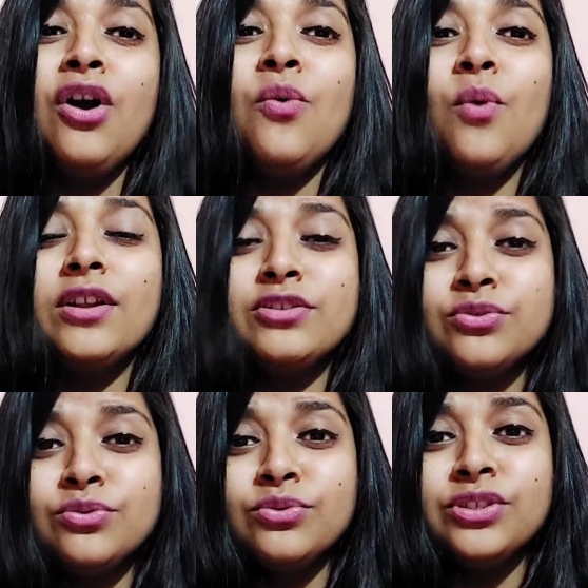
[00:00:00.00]
what
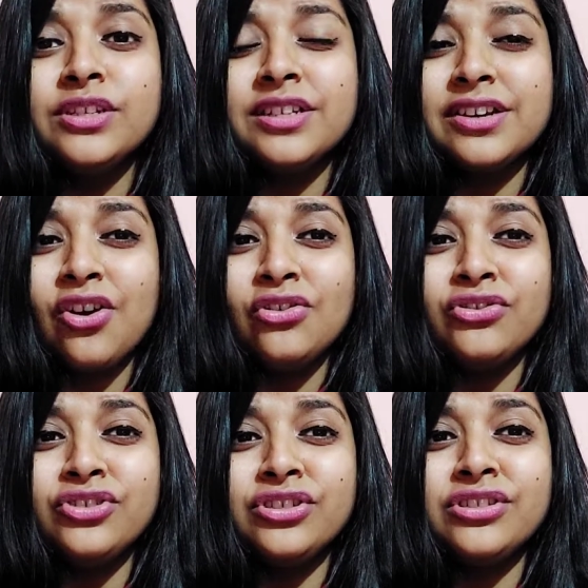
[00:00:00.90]
tools and
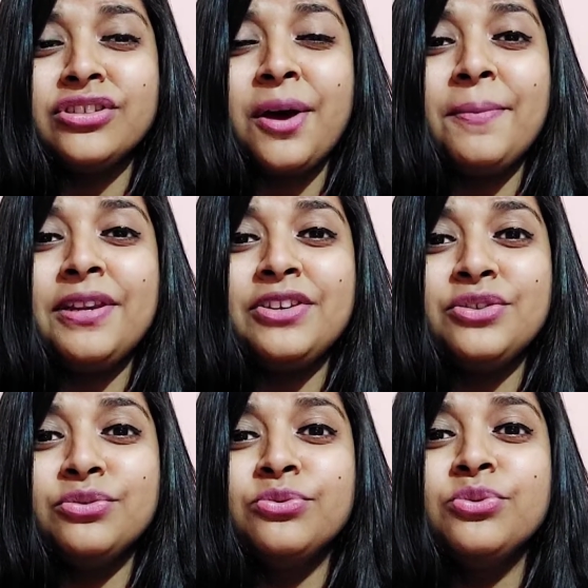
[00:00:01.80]
technologies are being
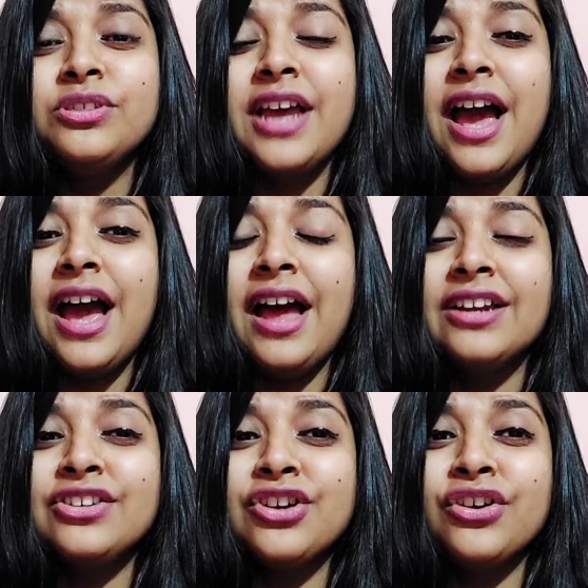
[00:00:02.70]
used
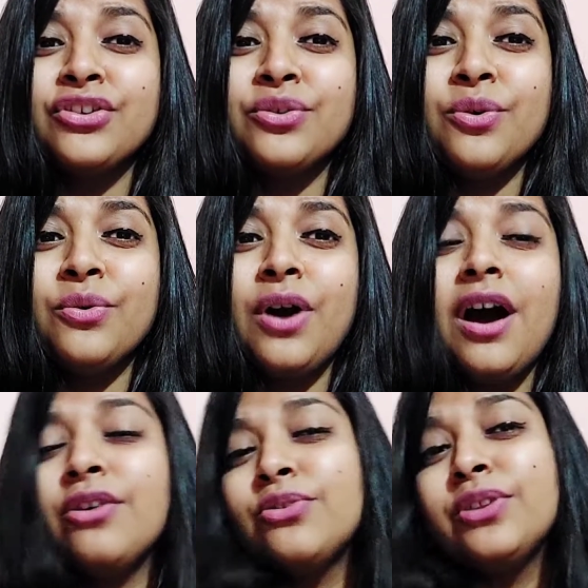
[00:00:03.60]
and,
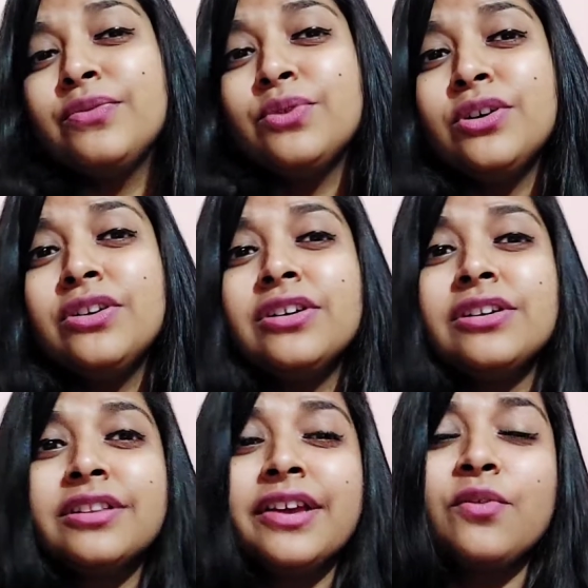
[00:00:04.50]
how do they
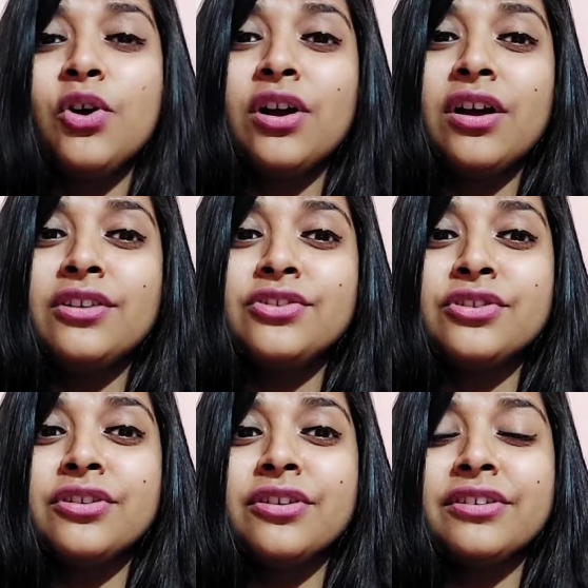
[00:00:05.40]
work, their work
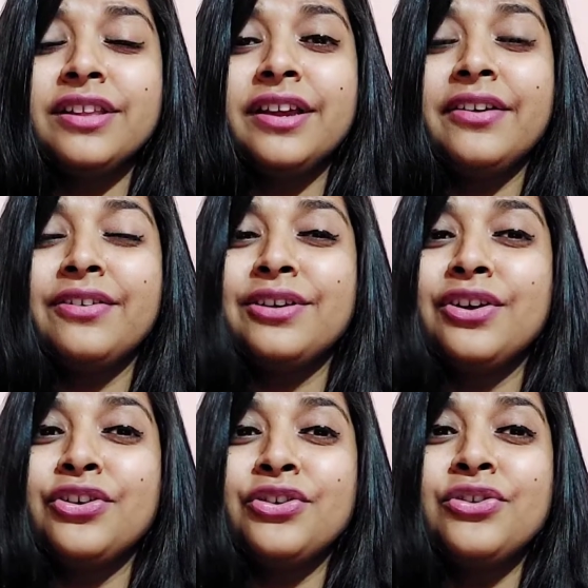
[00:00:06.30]
culture, their,
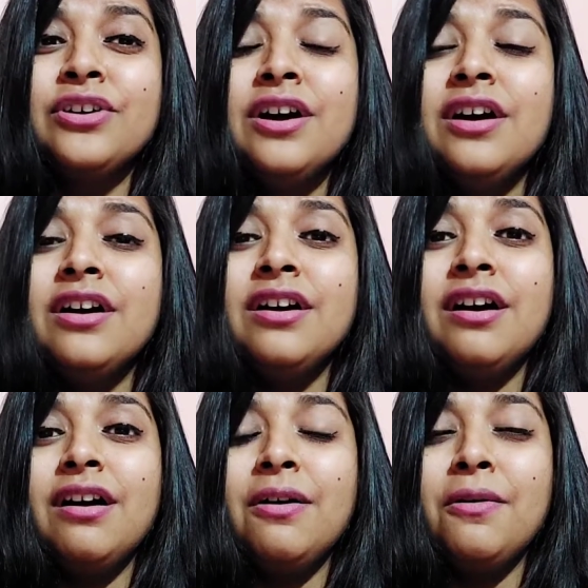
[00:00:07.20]

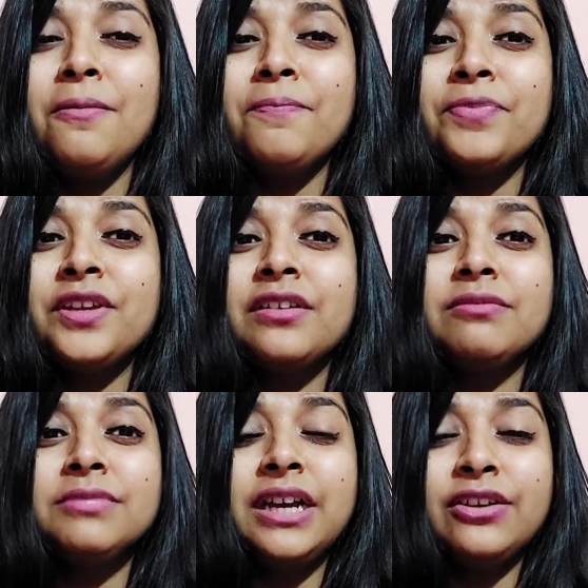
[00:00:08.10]

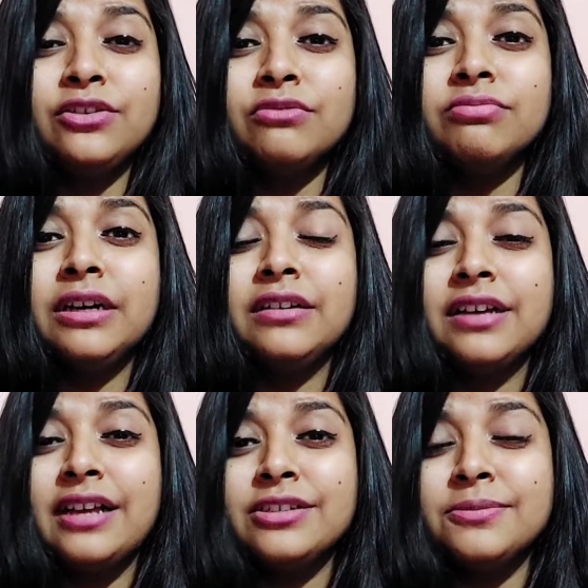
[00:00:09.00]

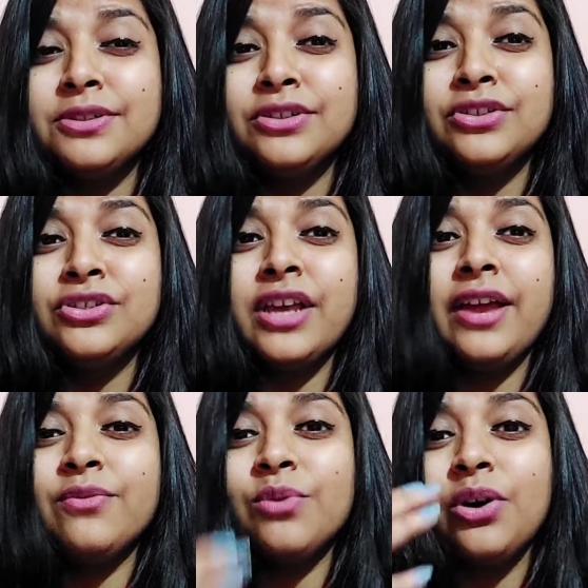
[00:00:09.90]
customers
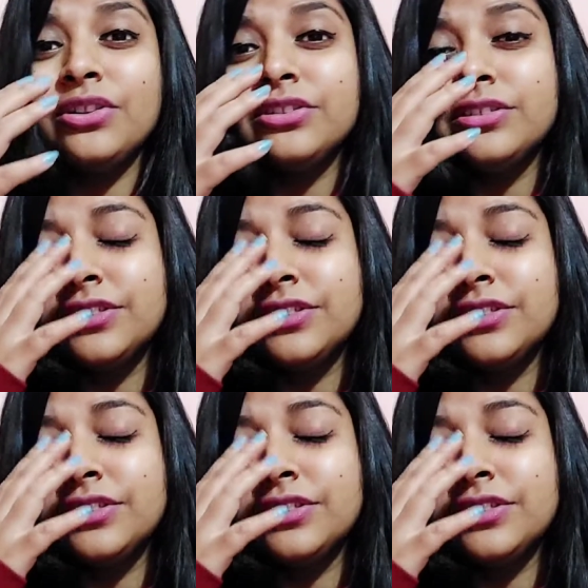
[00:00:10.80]
and what